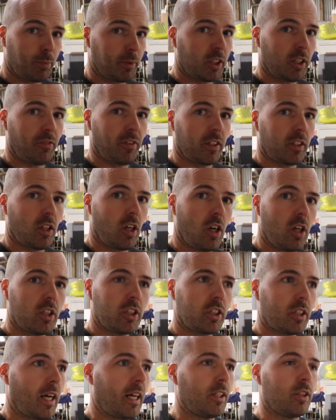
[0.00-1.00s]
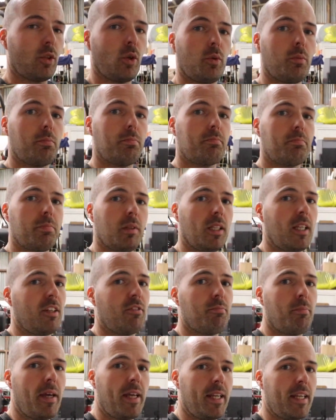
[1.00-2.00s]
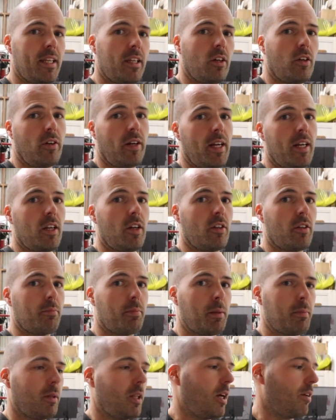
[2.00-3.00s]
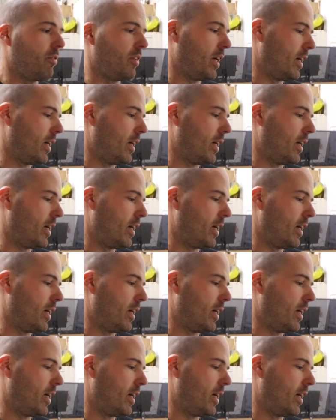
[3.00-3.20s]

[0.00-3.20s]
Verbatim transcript: specific to us. I don't believe many or any other people have